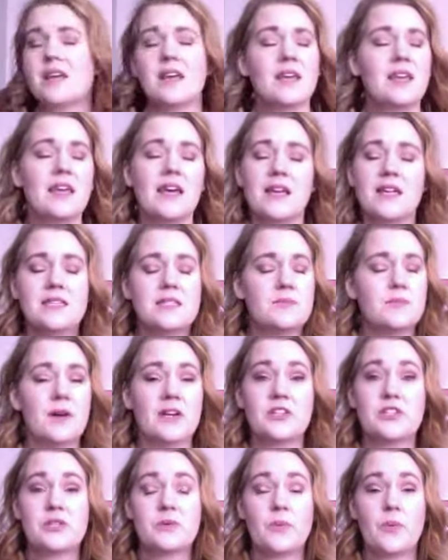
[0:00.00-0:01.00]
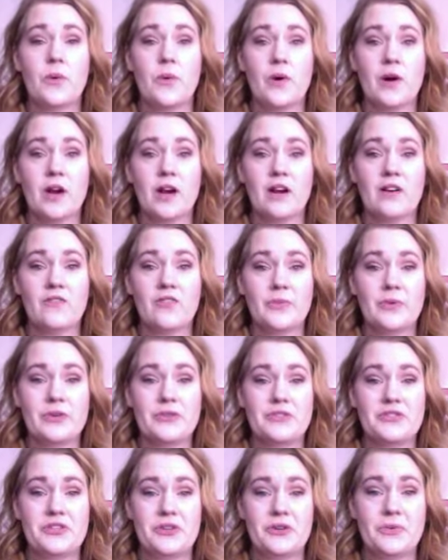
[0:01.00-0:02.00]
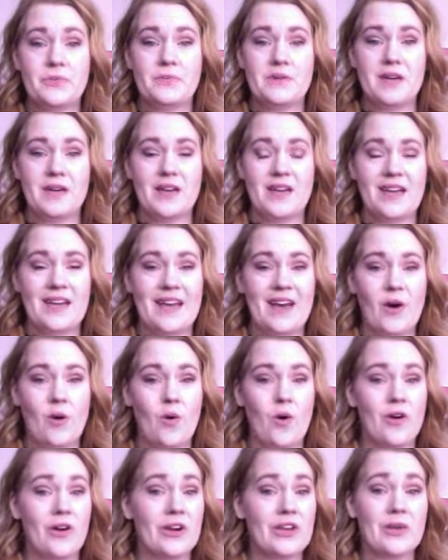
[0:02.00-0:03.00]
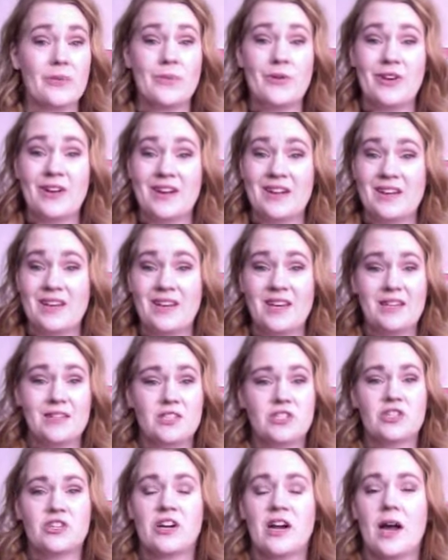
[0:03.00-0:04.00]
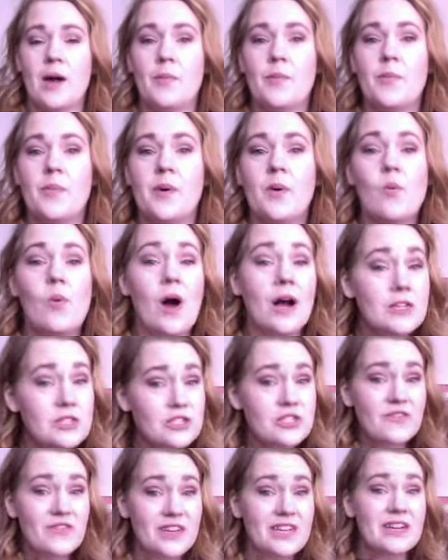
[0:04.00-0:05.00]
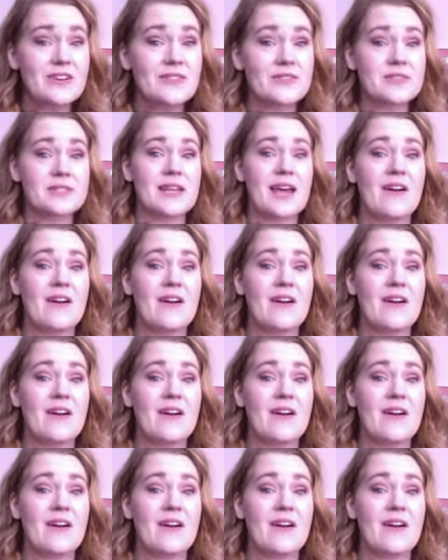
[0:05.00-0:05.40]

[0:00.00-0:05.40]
Get as much support from YouTube or a community Instagram, but watch the videos.